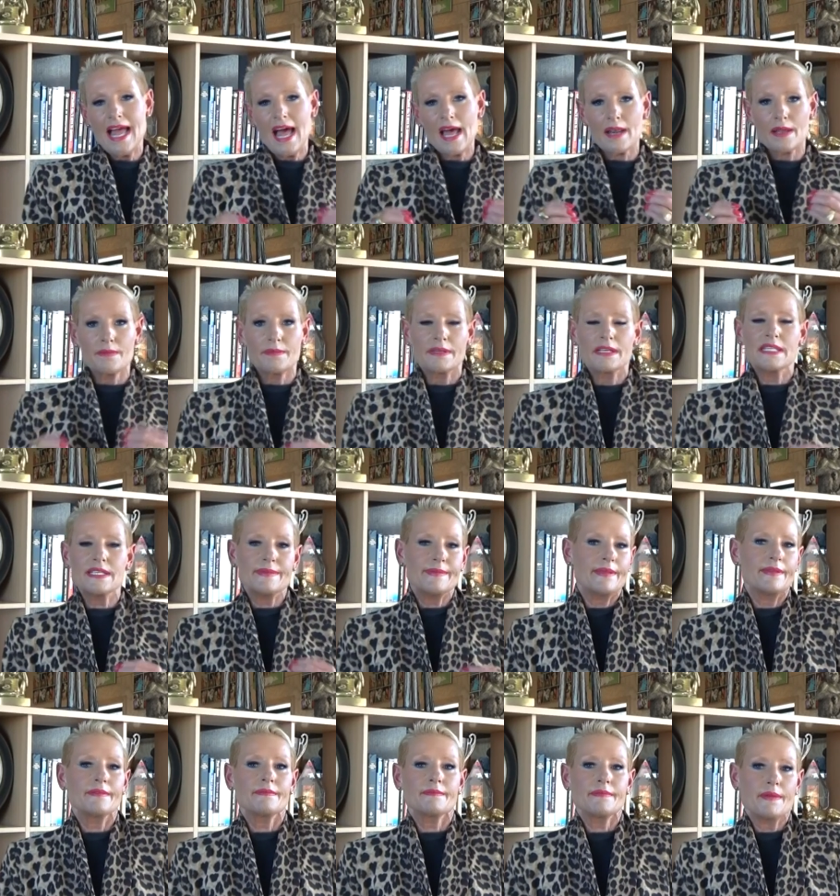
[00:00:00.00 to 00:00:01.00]
and I wanted to
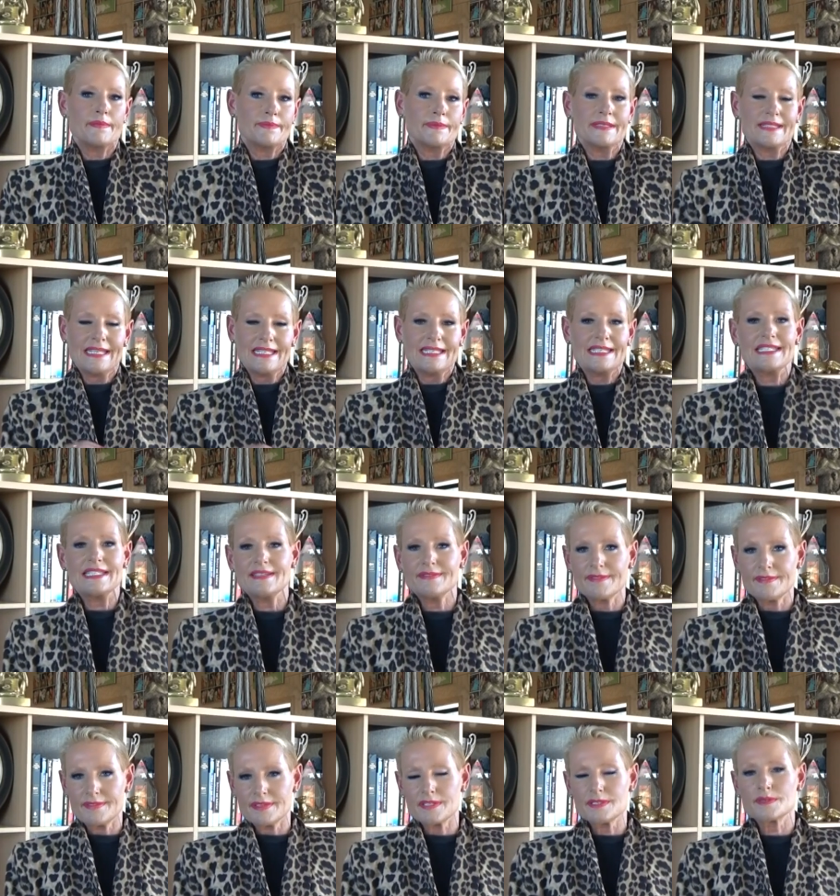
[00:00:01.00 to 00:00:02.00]
be
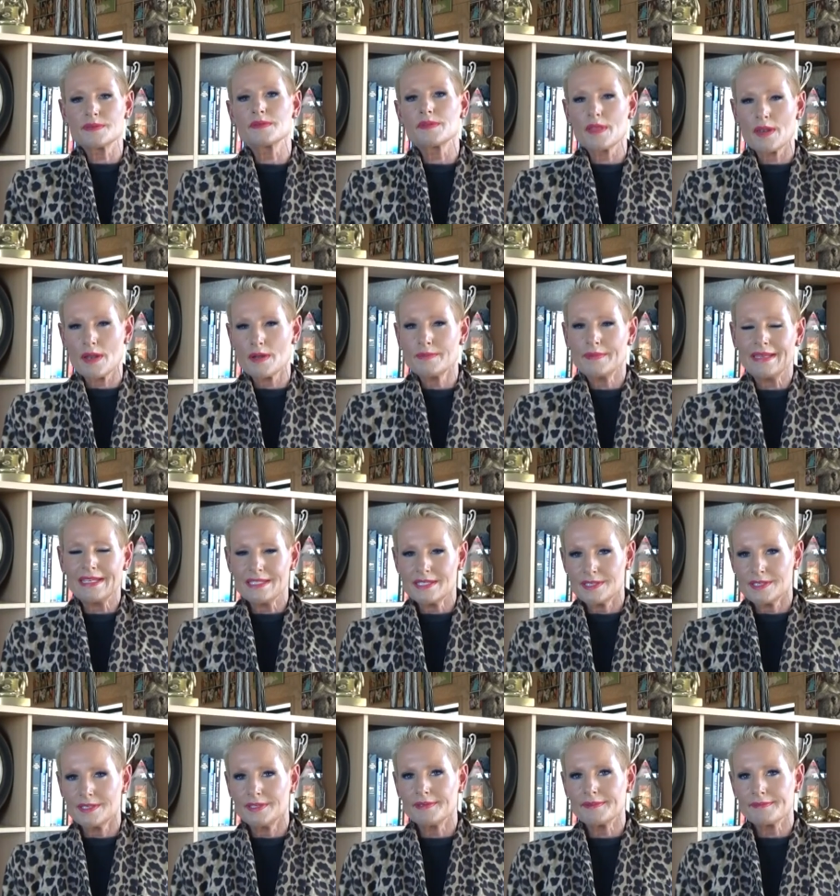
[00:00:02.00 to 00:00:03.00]
representative of the school that I went
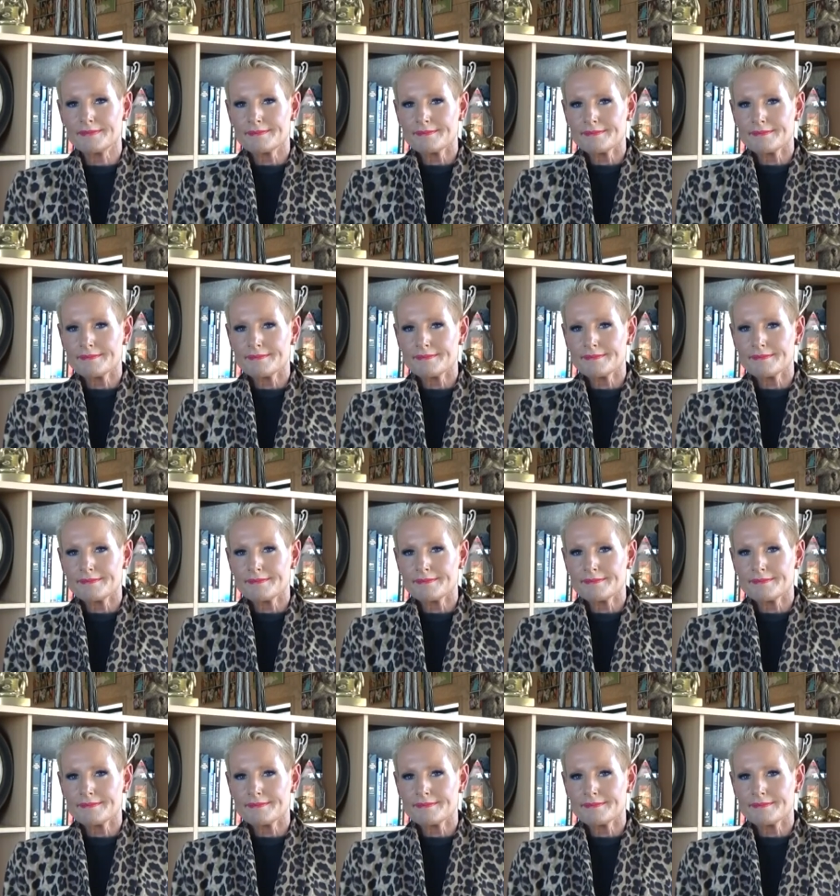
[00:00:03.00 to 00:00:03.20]
to.